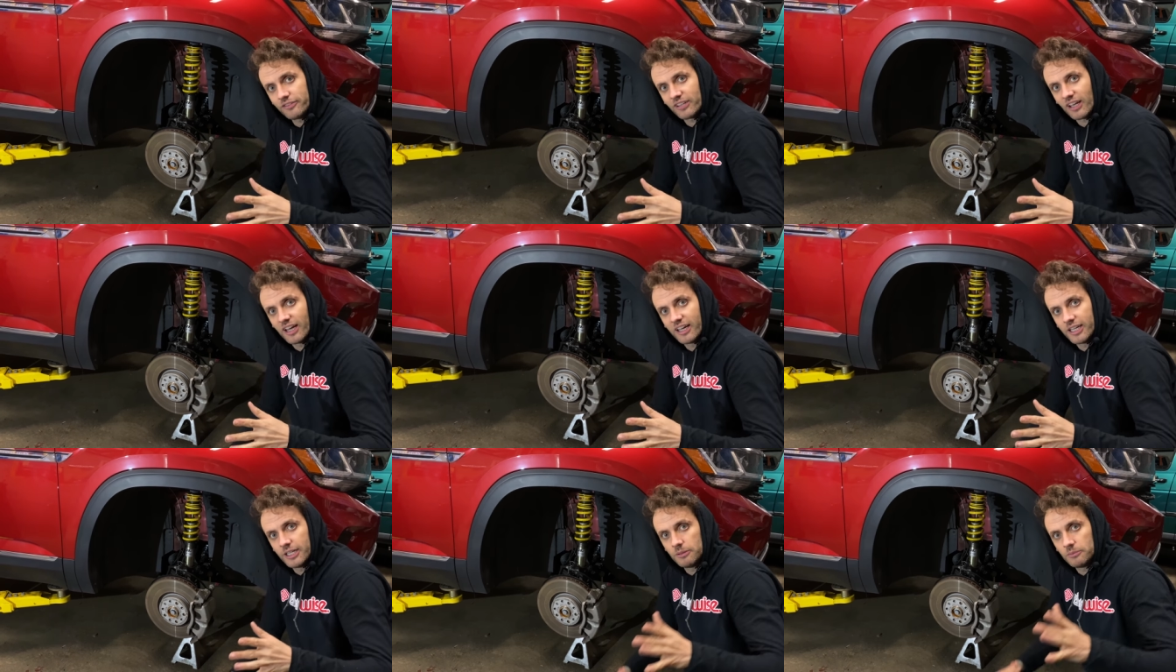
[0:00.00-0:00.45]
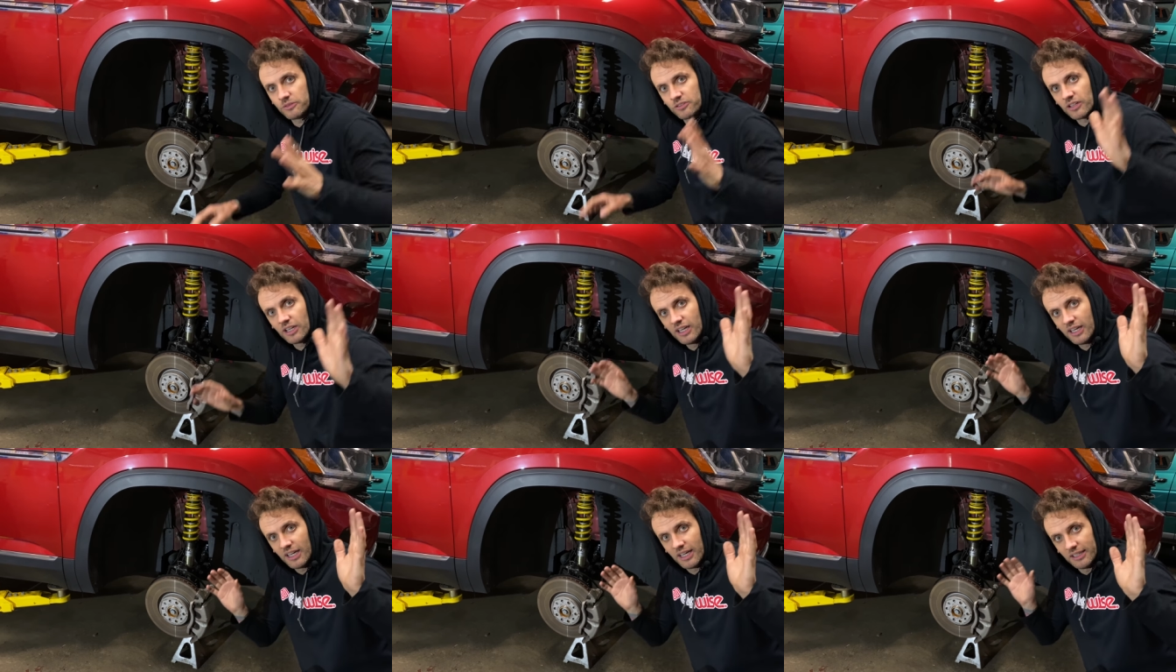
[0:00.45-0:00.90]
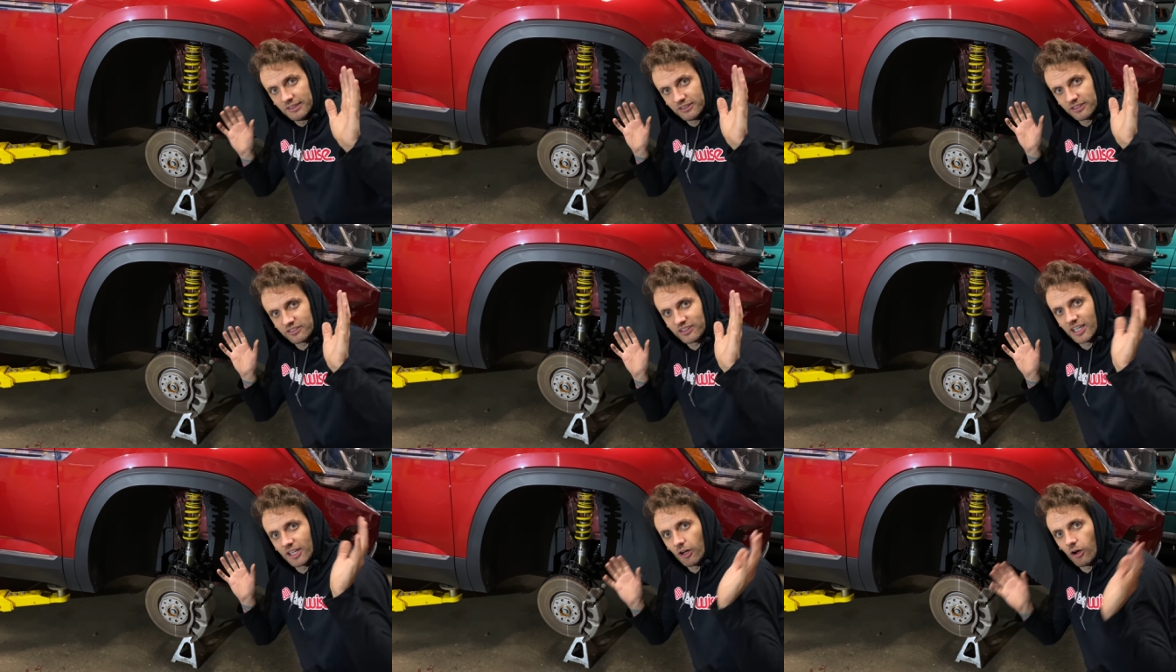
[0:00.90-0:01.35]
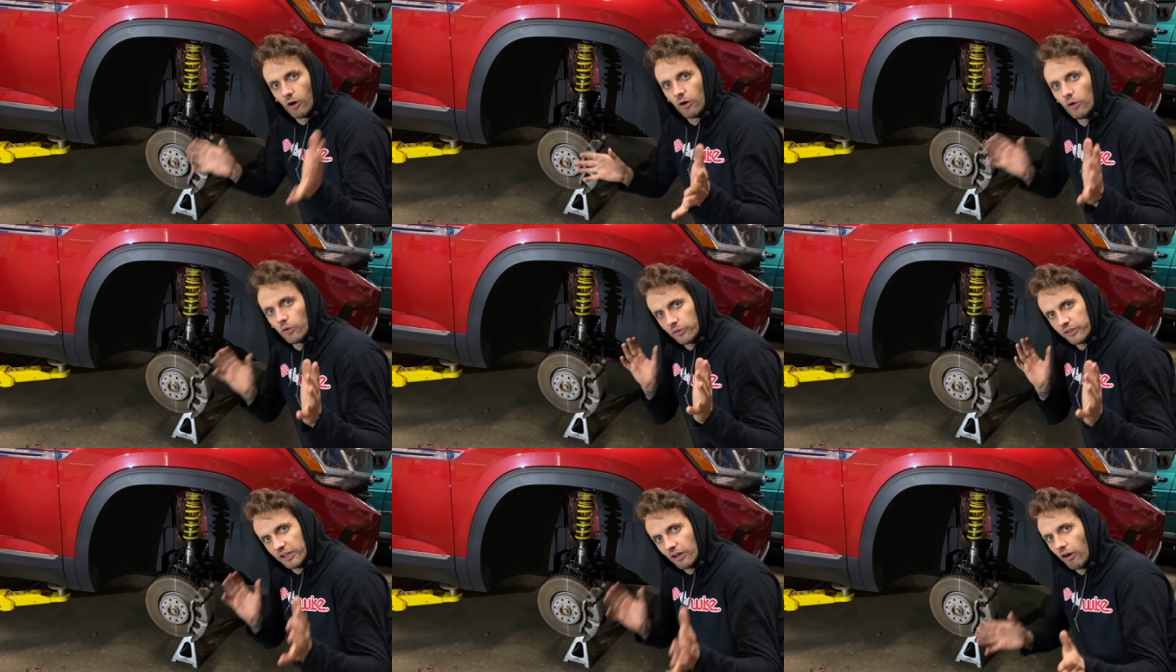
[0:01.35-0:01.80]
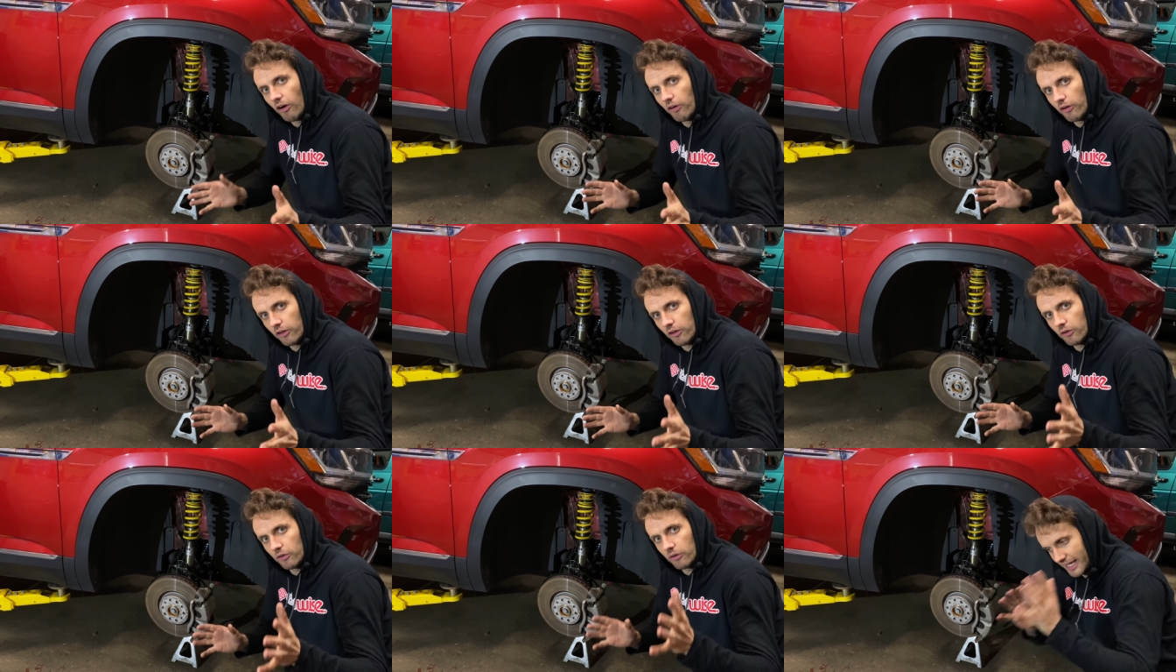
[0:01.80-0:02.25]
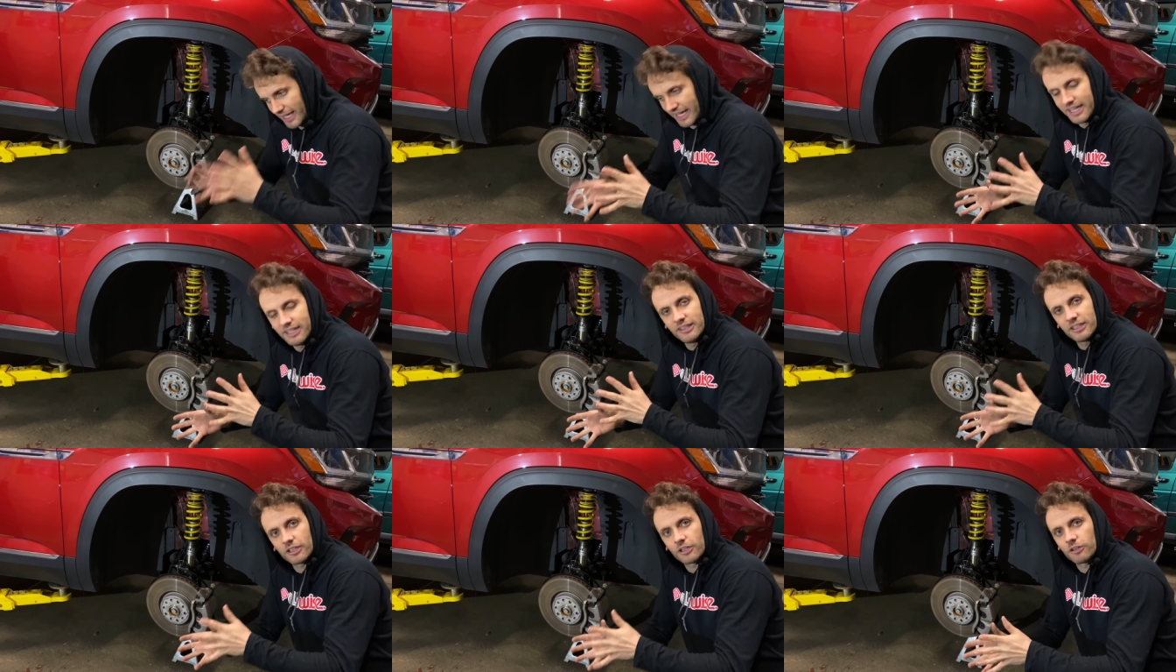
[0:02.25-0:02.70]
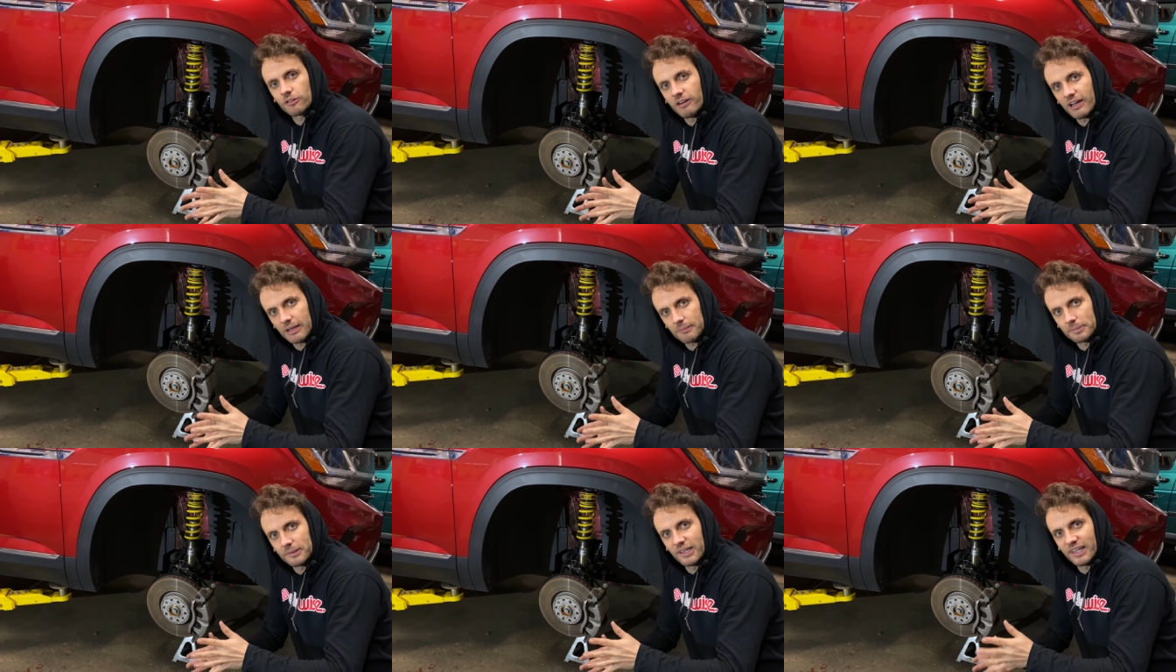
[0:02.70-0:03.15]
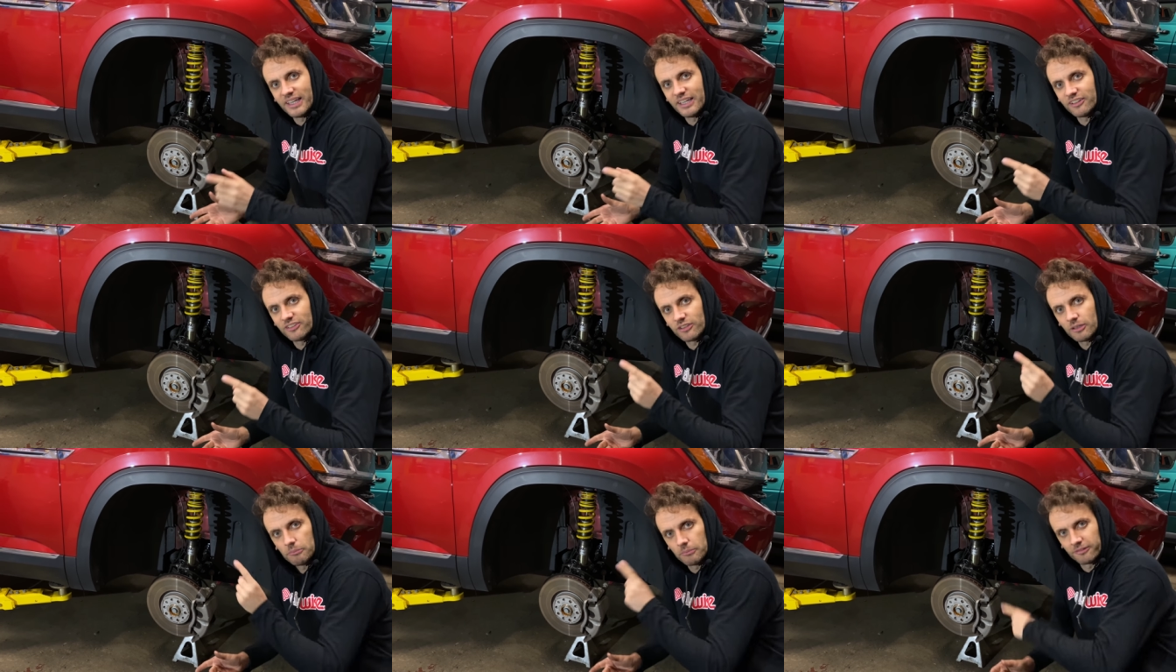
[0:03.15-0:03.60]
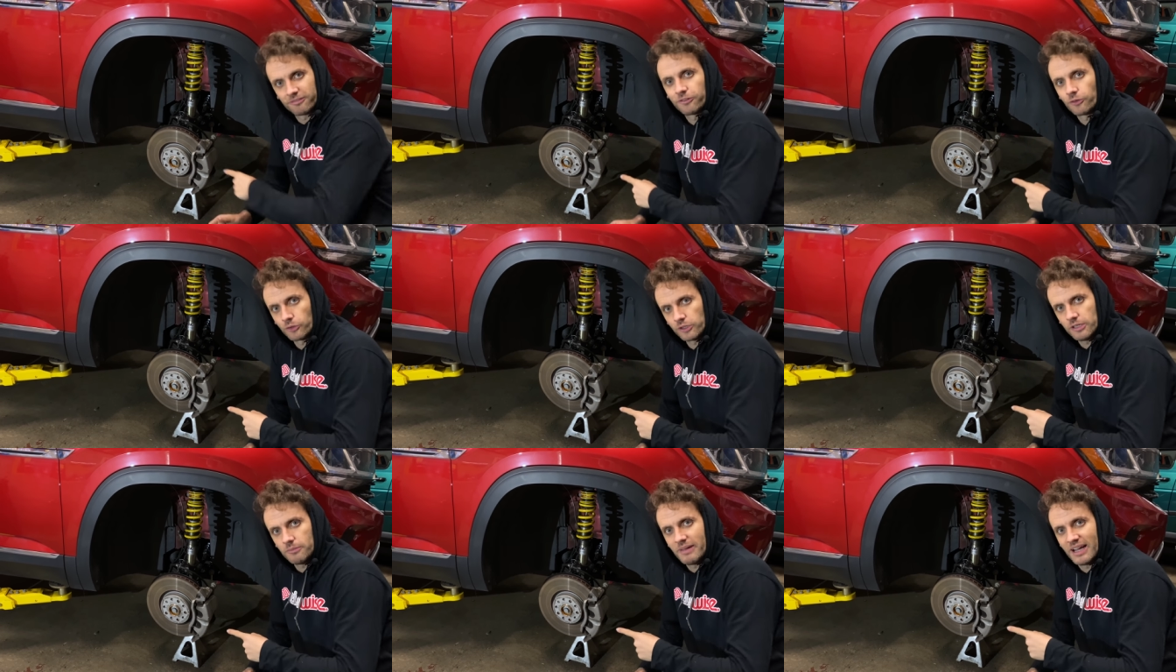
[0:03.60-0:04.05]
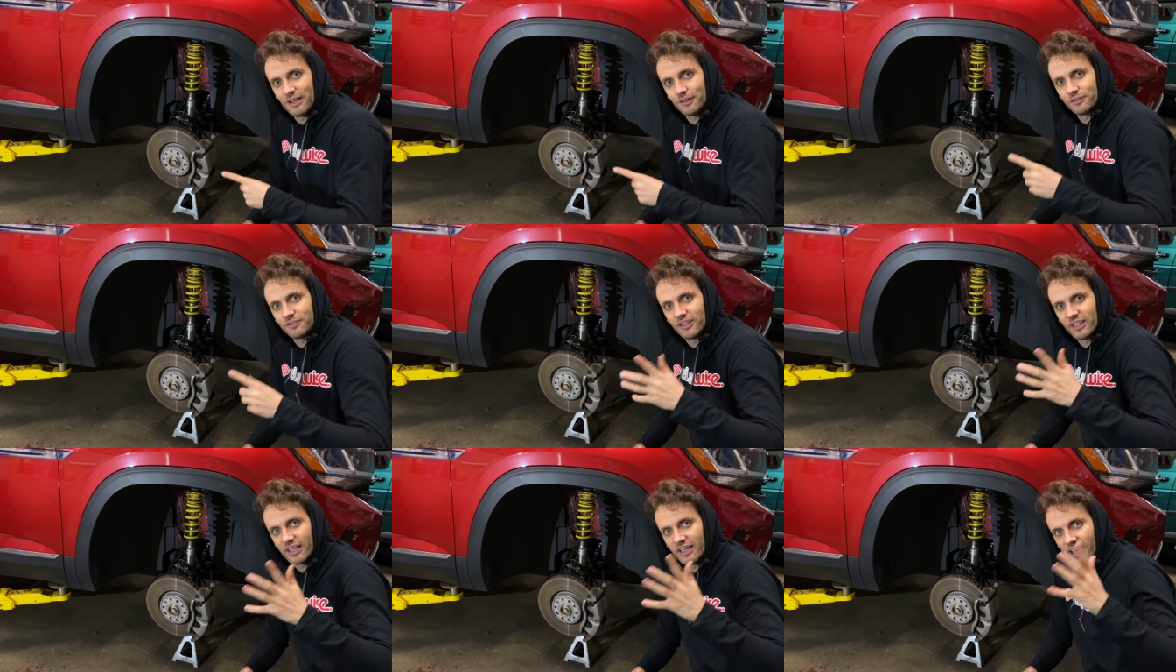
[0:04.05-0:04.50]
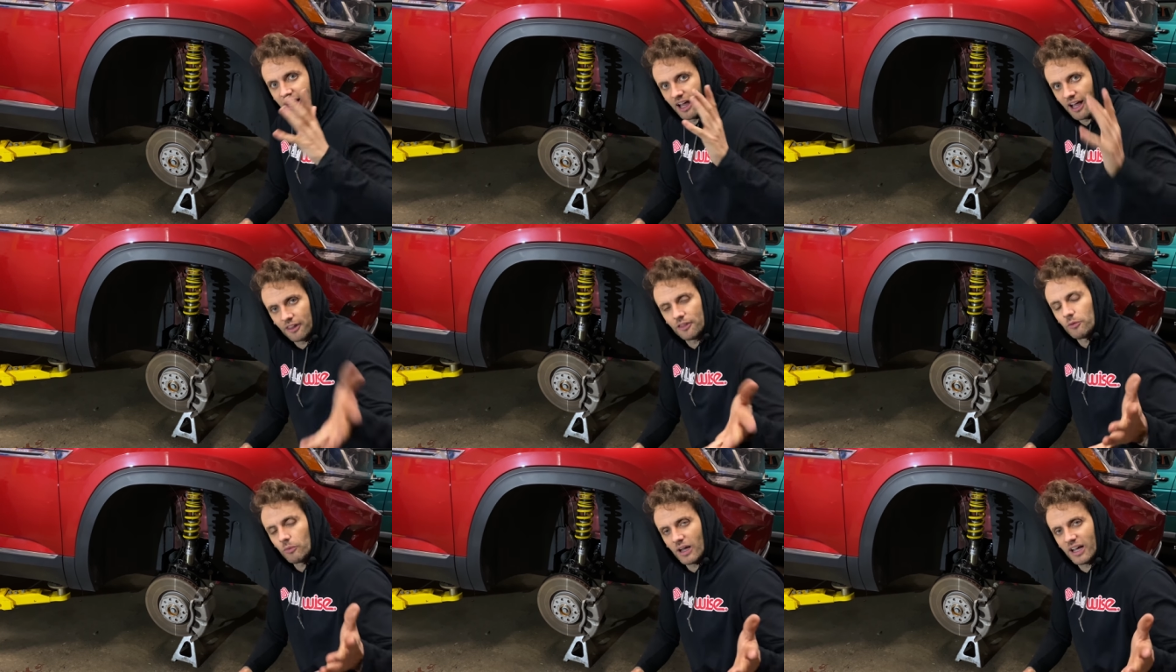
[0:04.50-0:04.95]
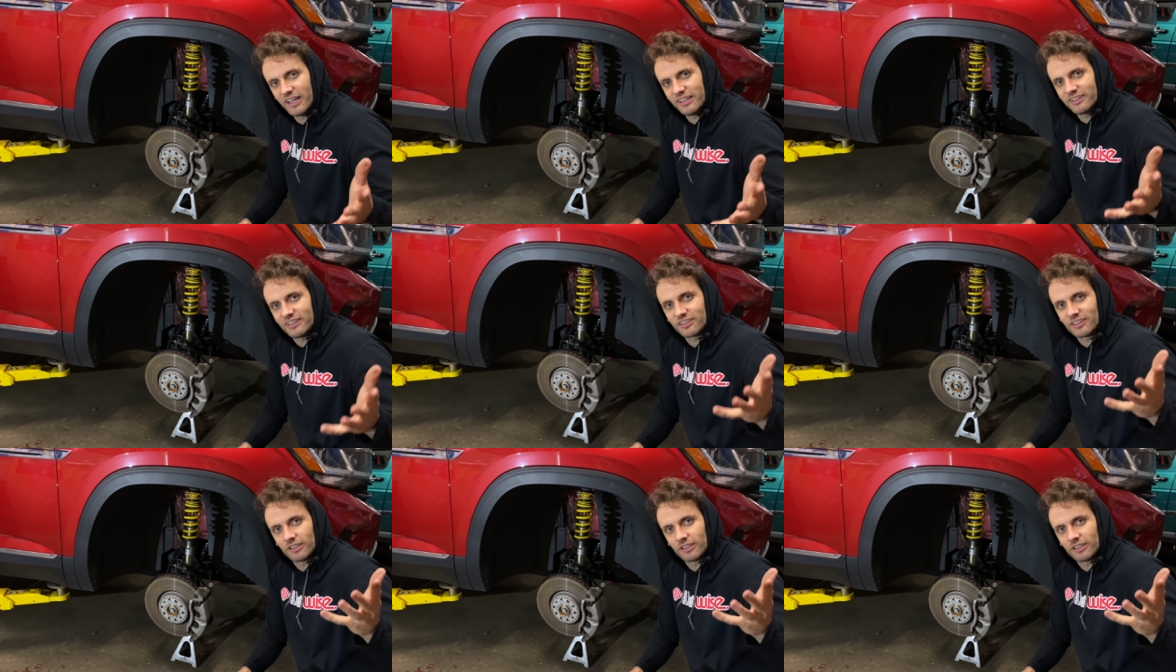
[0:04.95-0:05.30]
times and just get all the oil in the correct place before you mount it. Otherwise, it's